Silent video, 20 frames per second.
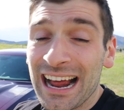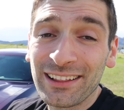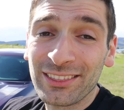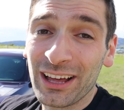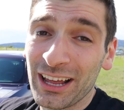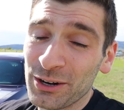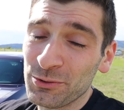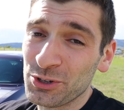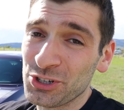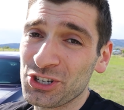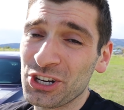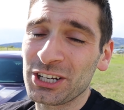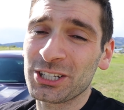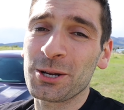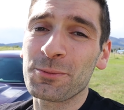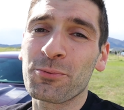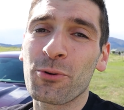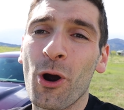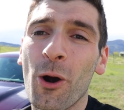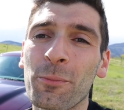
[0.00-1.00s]
I thought it was just
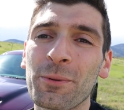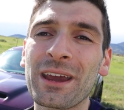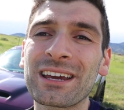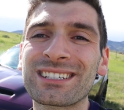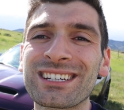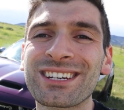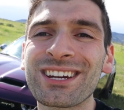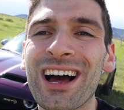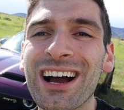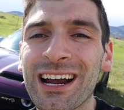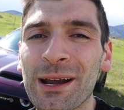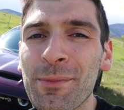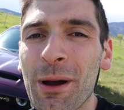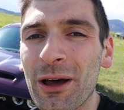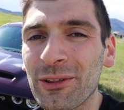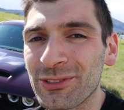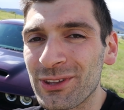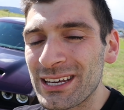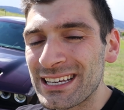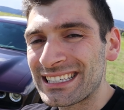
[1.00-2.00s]
appropriate to talk
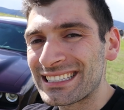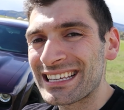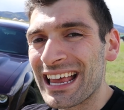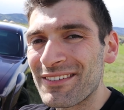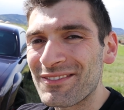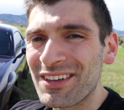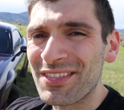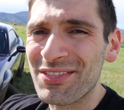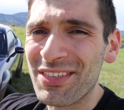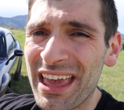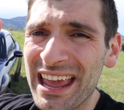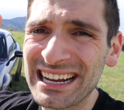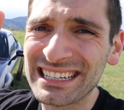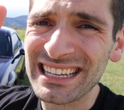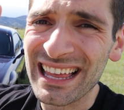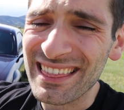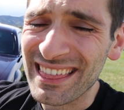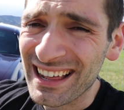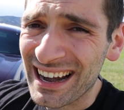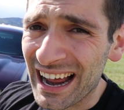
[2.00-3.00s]
about these 7
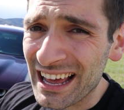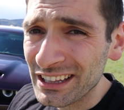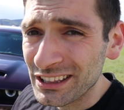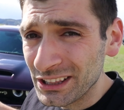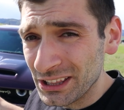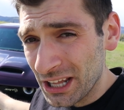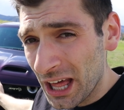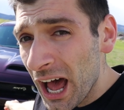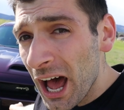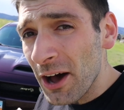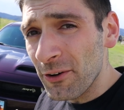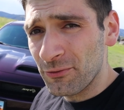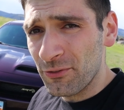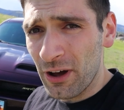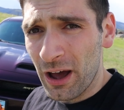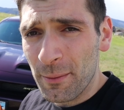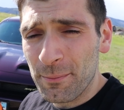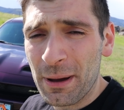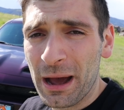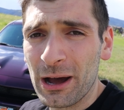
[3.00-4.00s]
things that I love
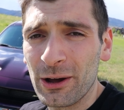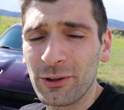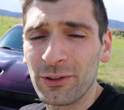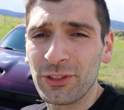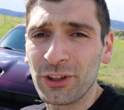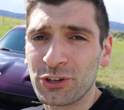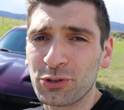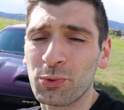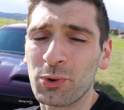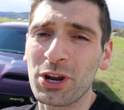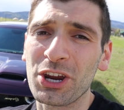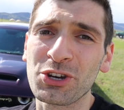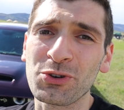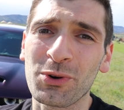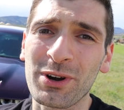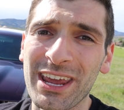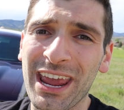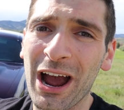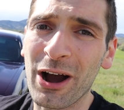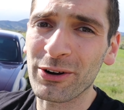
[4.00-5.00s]
about the
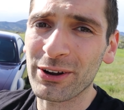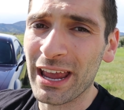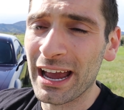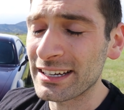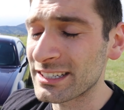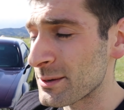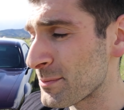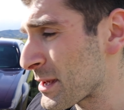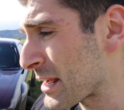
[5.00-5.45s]
2020 Hellcat. To